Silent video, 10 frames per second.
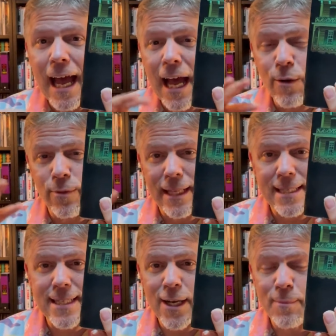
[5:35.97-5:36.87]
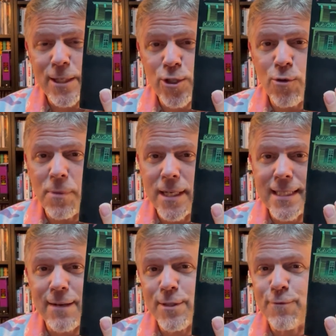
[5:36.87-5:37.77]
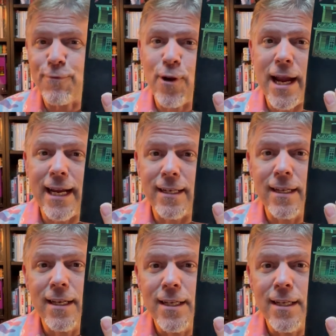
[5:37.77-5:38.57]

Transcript: they scared me so much I was afraid